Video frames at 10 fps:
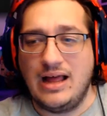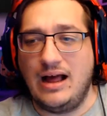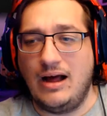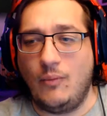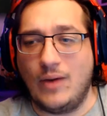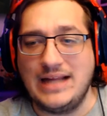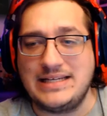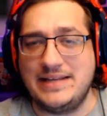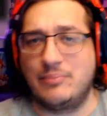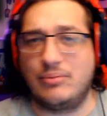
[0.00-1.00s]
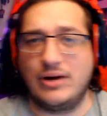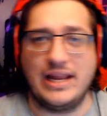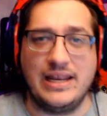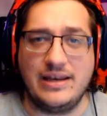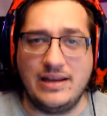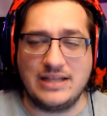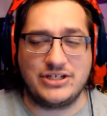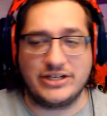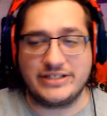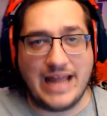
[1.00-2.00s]
uh, what I tend to bring in is
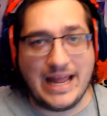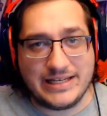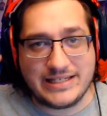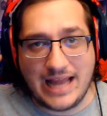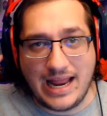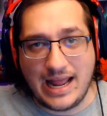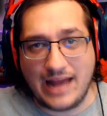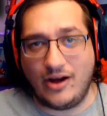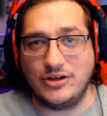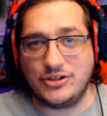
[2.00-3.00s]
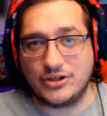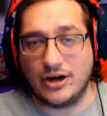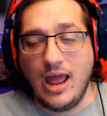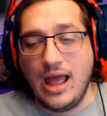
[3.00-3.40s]
just a headset and a hunter.